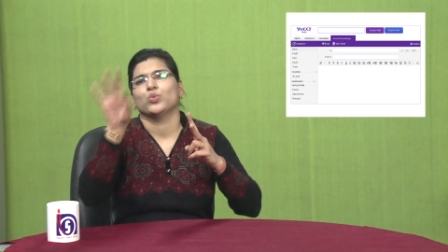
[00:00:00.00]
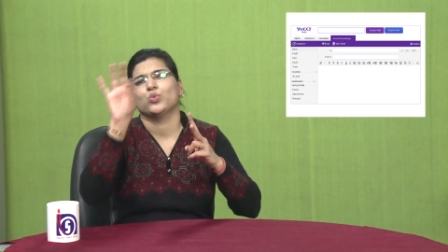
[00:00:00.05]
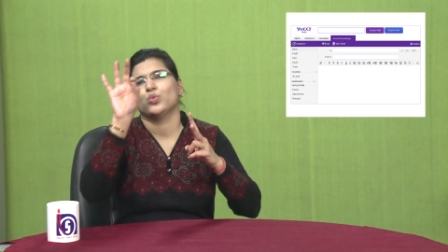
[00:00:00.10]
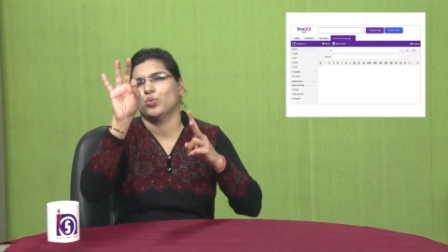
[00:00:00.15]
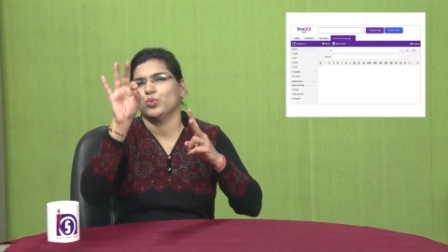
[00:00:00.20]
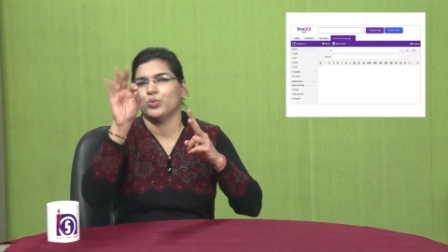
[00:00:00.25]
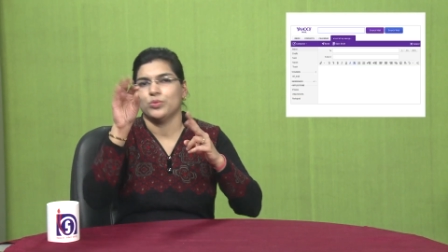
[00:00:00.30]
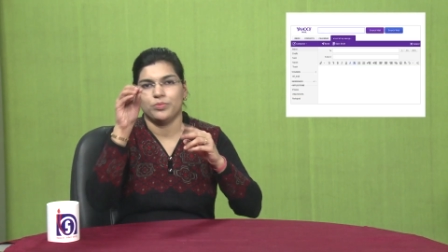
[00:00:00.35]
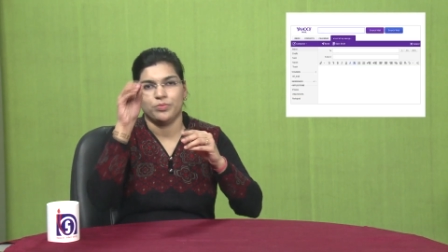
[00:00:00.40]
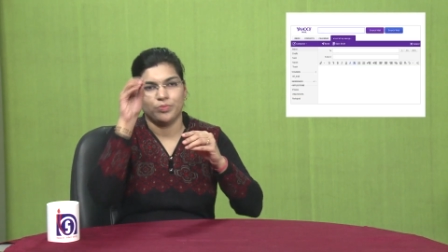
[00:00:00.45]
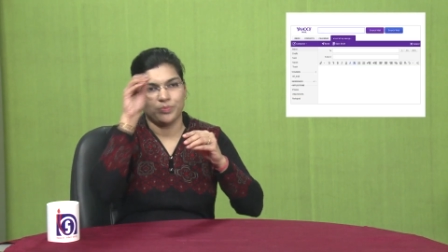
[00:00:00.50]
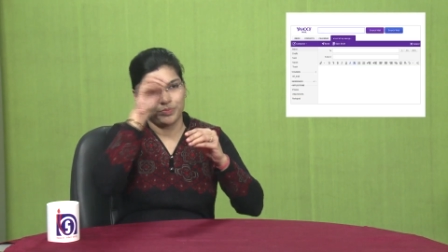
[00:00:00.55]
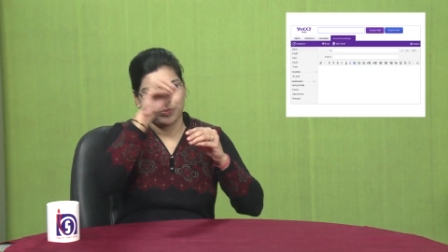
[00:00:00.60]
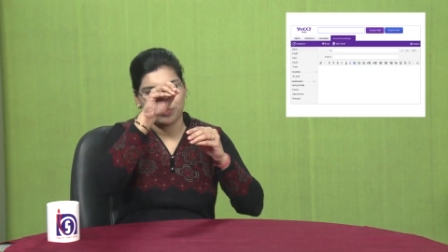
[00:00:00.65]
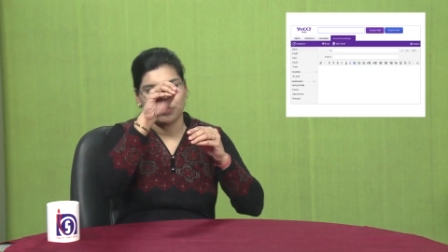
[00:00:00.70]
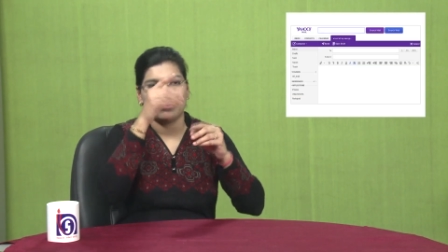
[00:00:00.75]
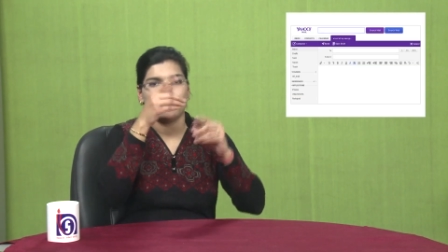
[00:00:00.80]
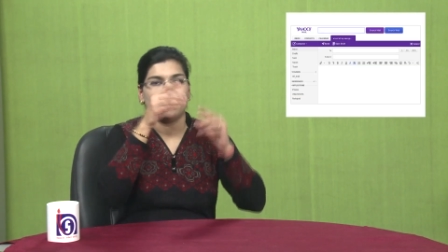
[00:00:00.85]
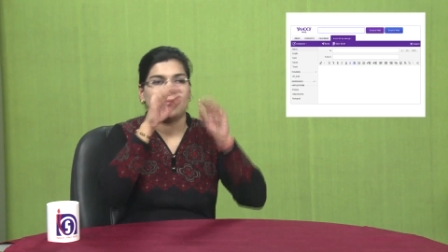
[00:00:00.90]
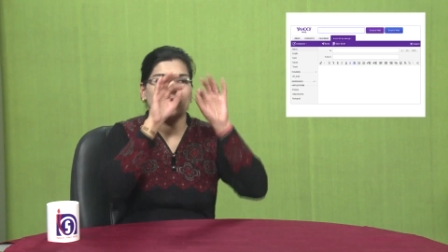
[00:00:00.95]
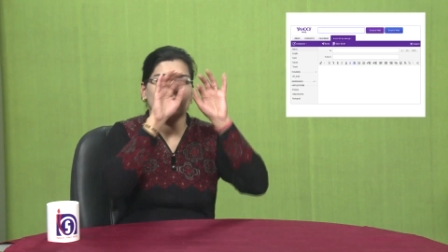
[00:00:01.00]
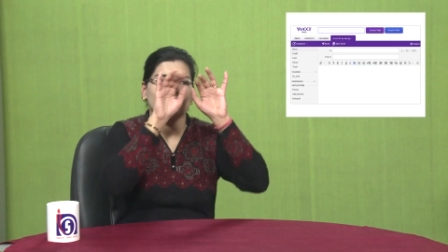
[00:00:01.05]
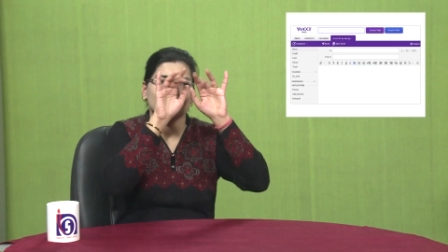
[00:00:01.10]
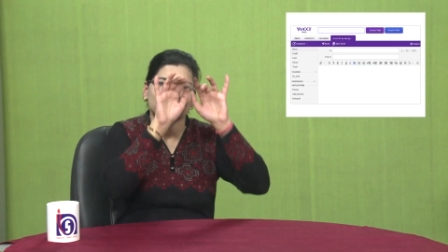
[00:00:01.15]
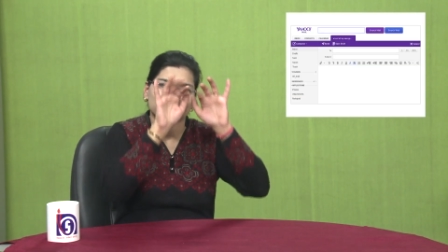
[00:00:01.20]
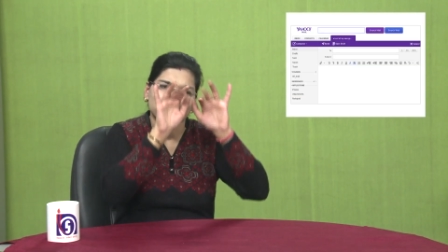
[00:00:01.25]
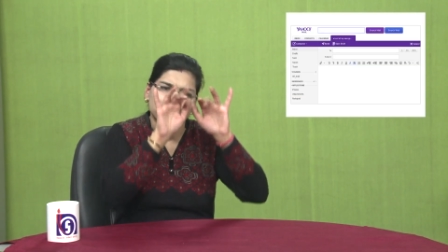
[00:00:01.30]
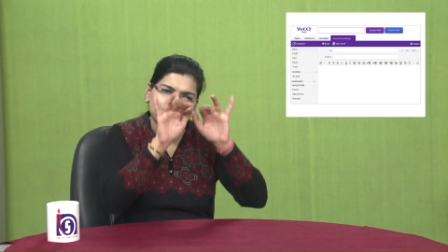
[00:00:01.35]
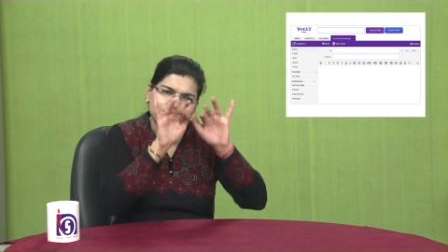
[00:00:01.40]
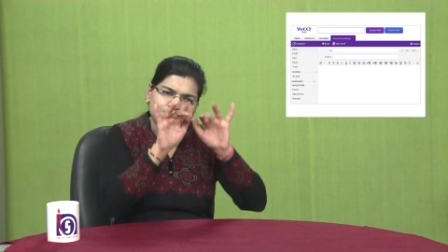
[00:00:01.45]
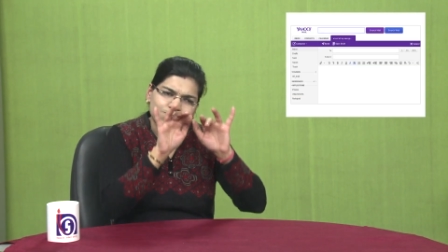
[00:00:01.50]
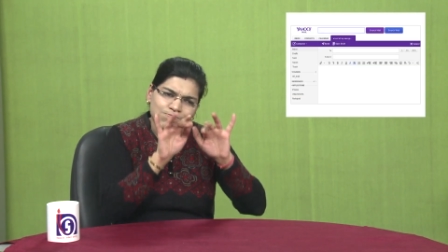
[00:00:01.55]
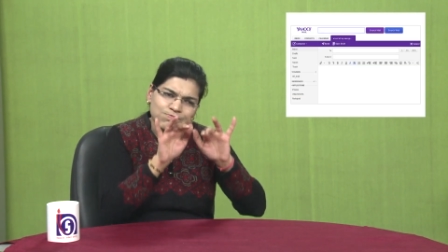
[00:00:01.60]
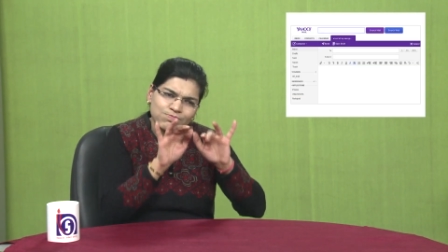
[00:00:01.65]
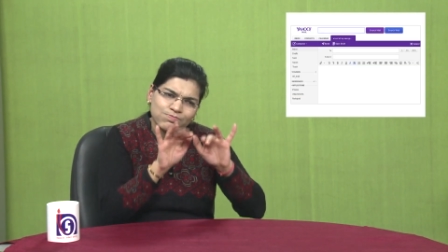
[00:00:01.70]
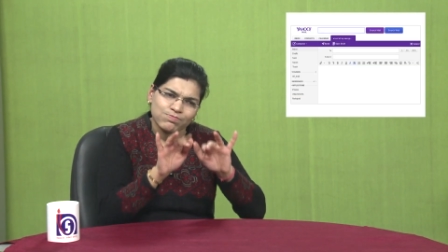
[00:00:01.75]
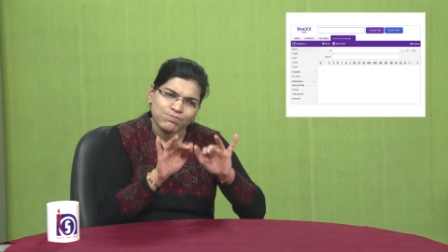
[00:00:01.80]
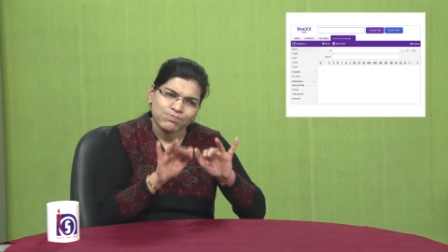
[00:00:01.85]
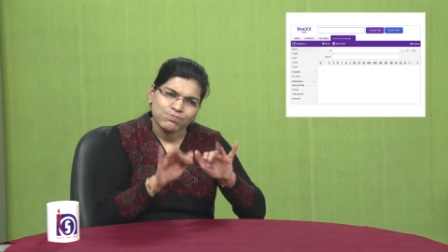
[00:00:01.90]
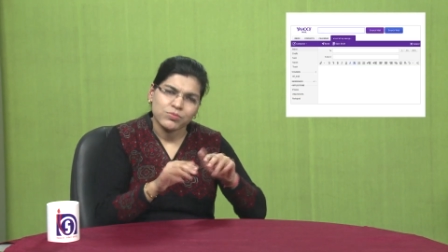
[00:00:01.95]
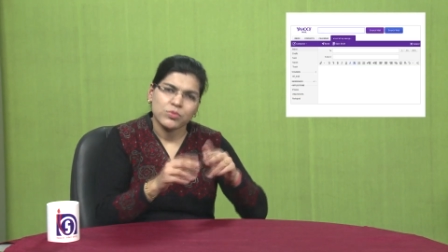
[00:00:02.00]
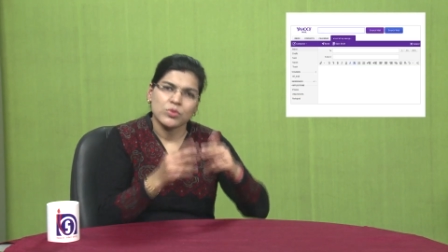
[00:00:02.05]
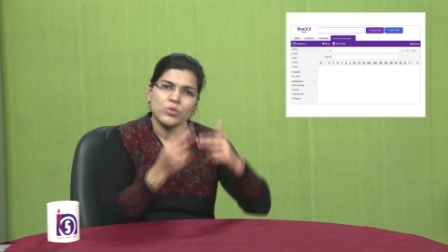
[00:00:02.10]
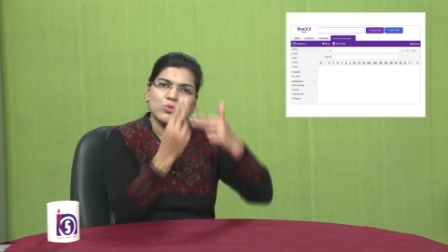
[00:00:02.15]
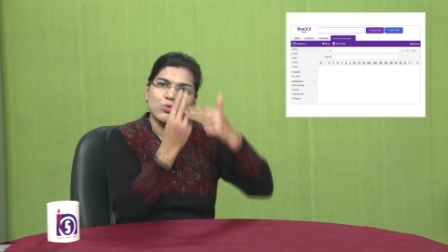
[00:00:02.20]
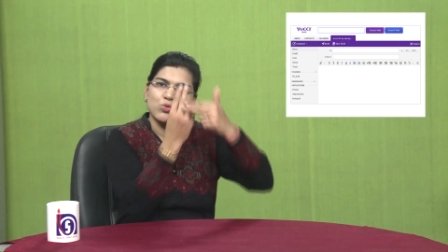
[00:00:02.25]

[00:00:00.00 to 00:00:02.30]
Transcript: bold or italic or underline.